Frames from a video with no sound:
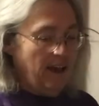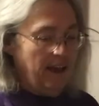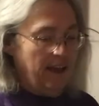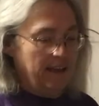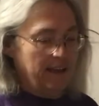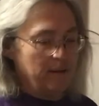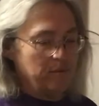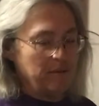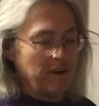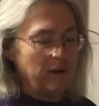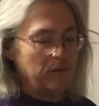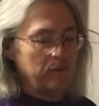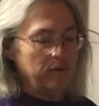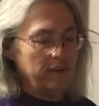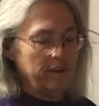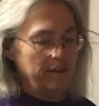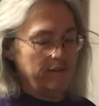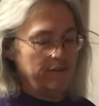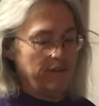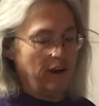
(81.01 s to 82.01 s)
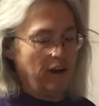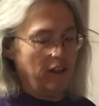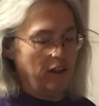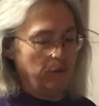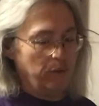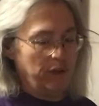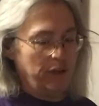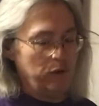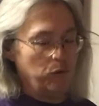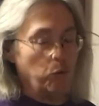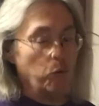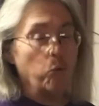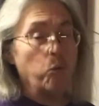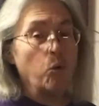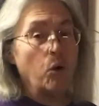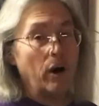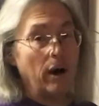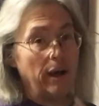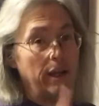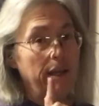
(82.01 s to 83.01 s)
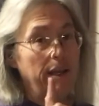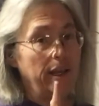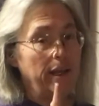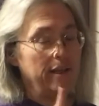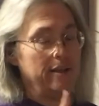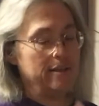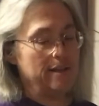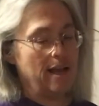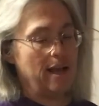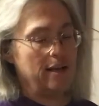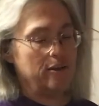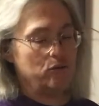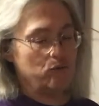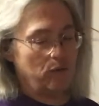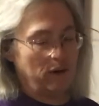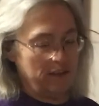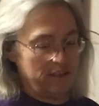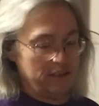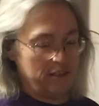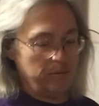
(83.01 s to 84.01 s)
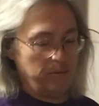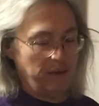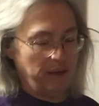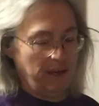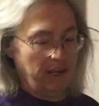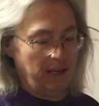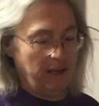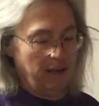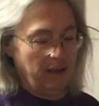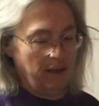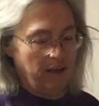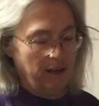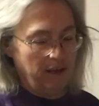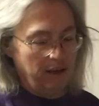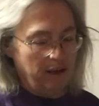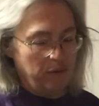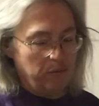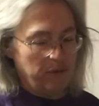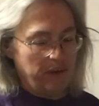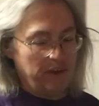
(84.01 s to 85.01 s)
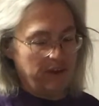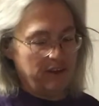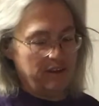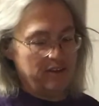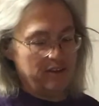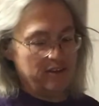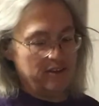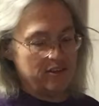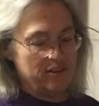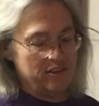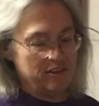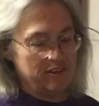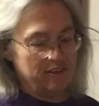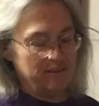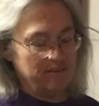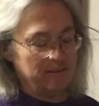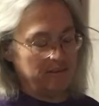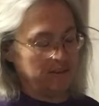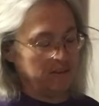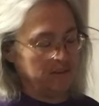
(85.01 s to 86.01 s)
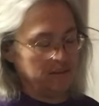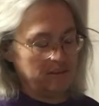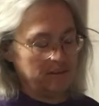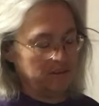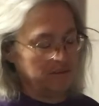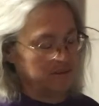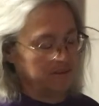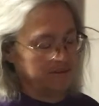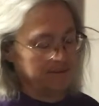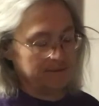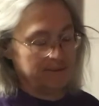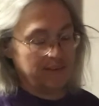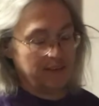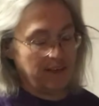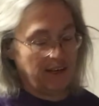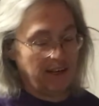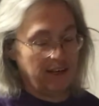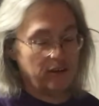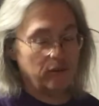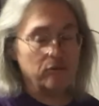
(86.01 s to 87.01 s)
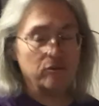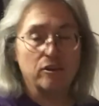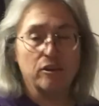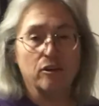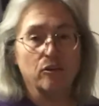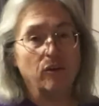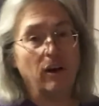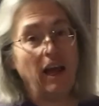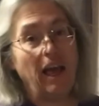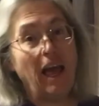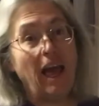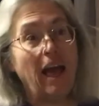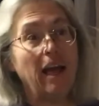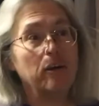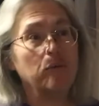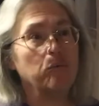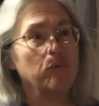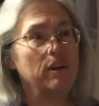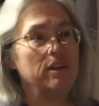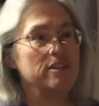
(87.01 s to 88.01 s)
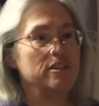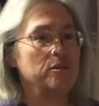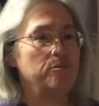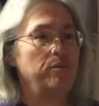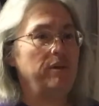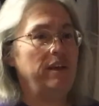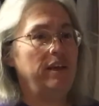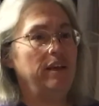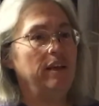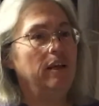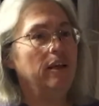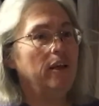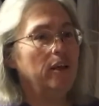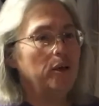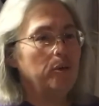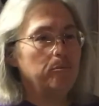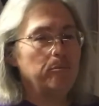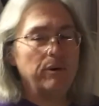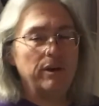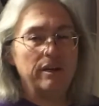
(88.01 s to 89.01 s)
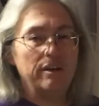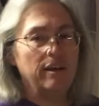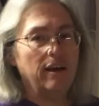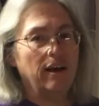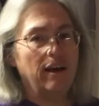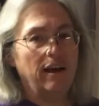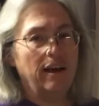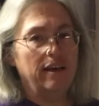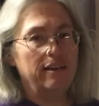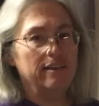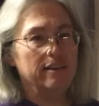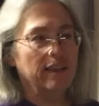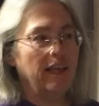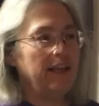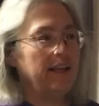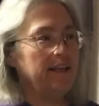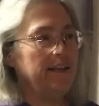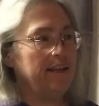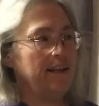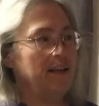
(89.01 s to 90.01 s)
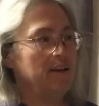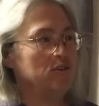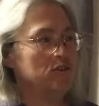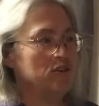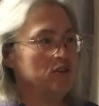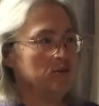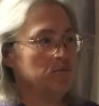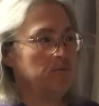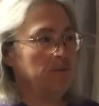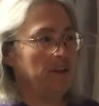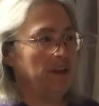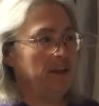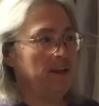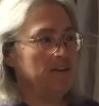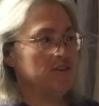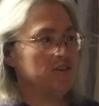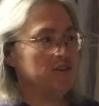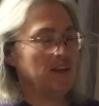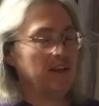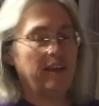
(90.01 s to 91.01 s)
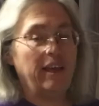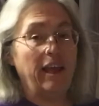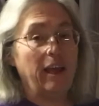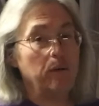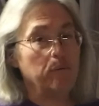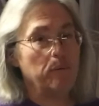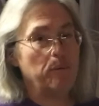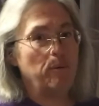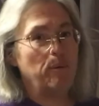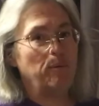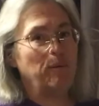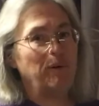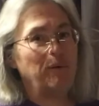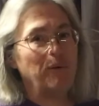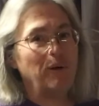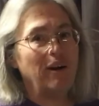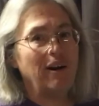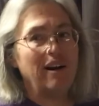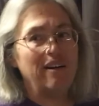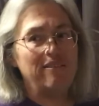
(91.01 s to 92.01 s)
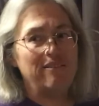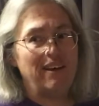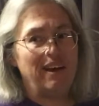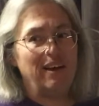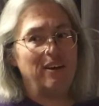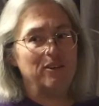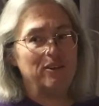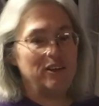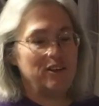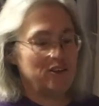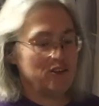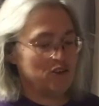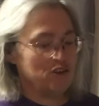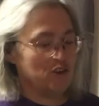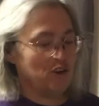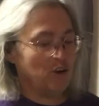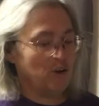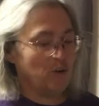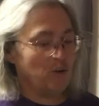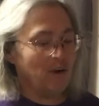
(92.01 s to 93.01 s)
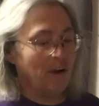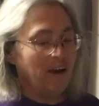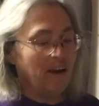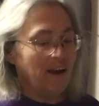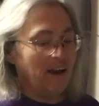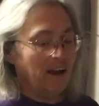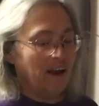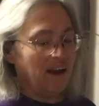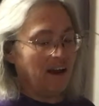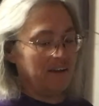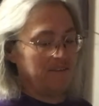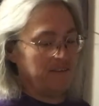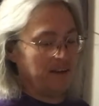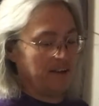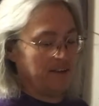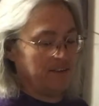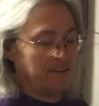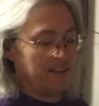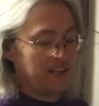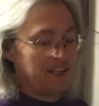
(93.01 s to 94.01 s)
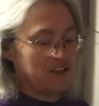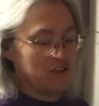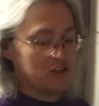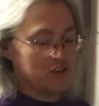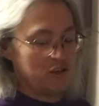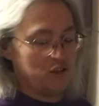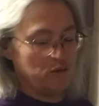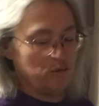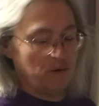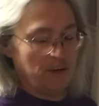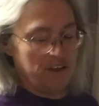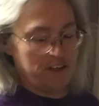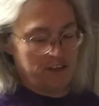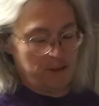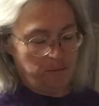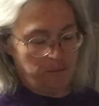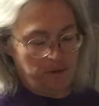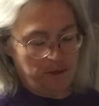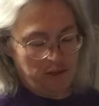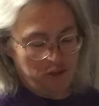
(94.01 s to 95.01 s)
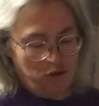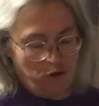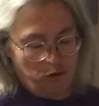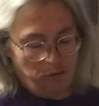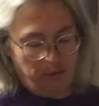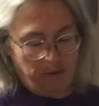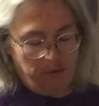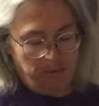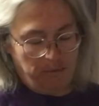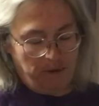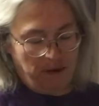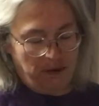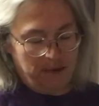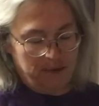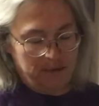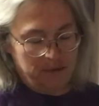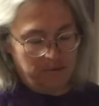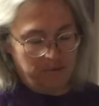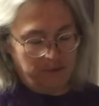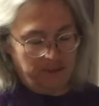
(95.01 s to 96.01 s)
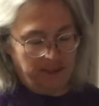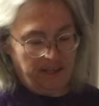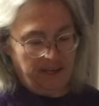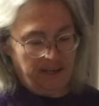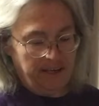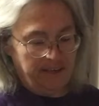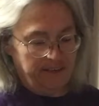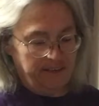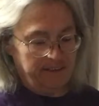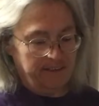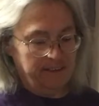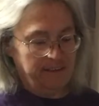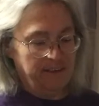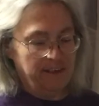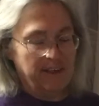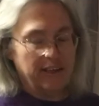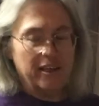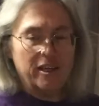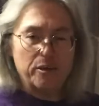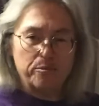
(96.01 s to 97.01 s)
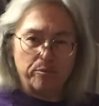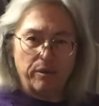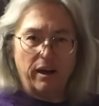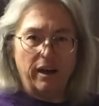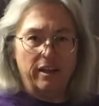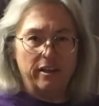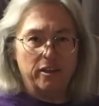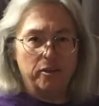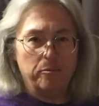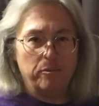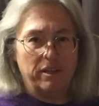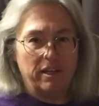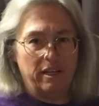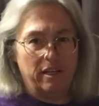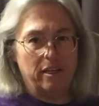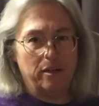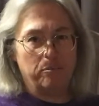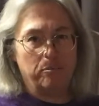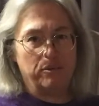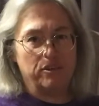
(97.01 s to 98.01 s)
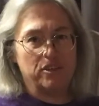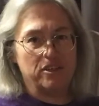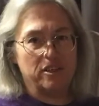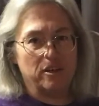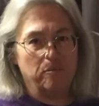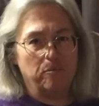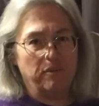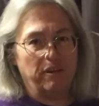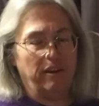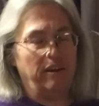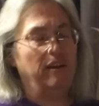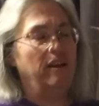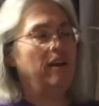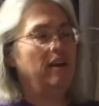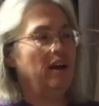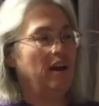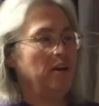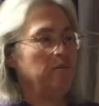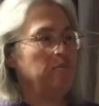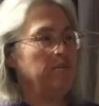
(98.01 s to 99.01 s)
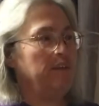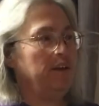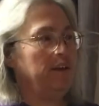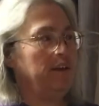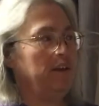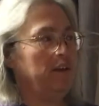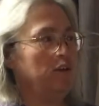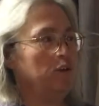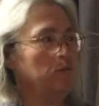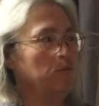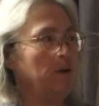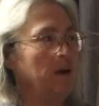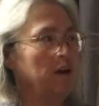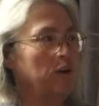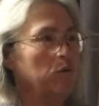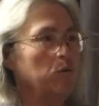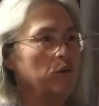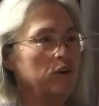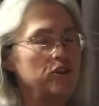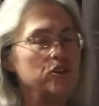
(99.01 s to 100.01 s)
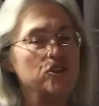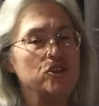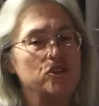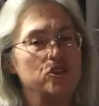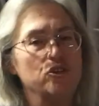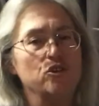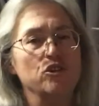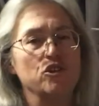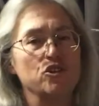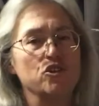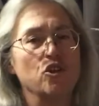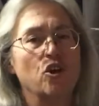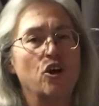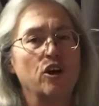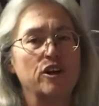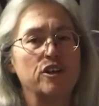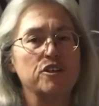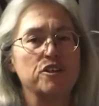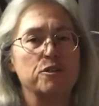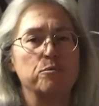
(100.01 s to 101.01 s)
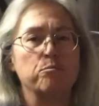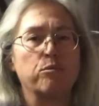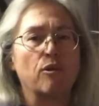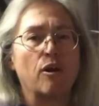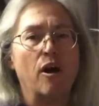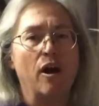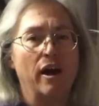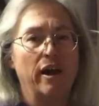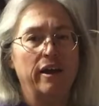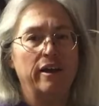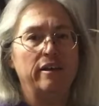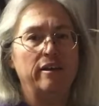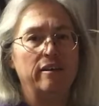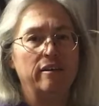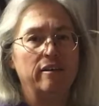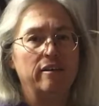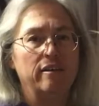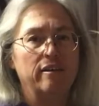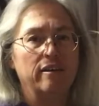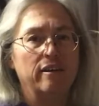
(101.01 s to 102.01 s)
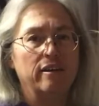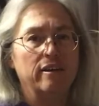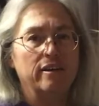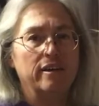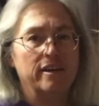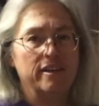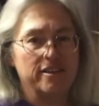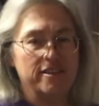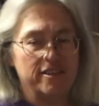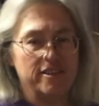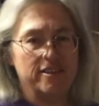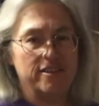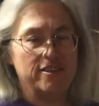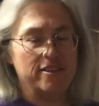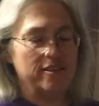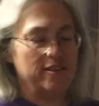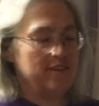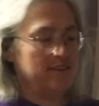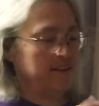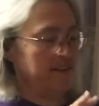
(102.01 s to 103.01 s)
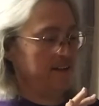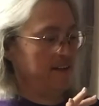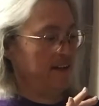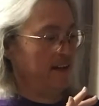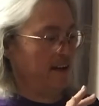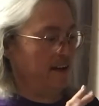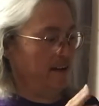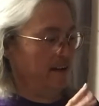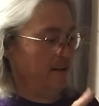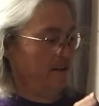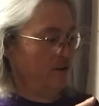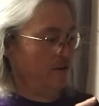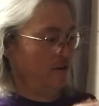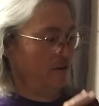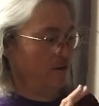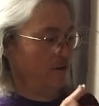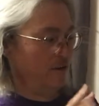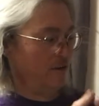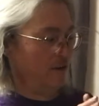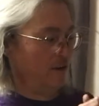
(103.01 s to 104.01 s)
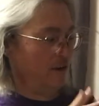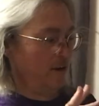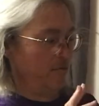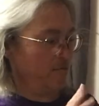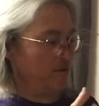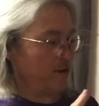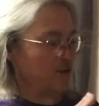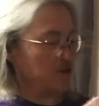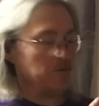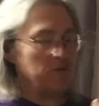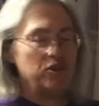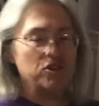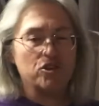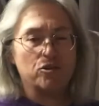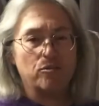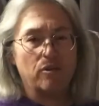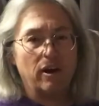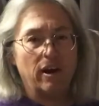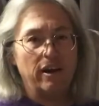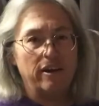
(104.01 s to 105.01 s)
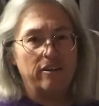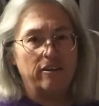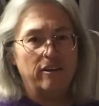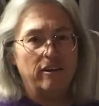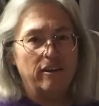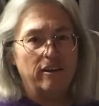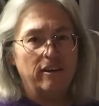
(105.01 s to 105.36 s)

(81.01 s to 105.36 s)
And I'm not really following one exact recipe because I don't know. I had a recipe, but I laid it down someplace. Can't remember where I found it, so I found these two recipes, hoping possibly I can combine them and end up with something. I'm thinking no matter what you do, as long as the brine consistency and measurements are right,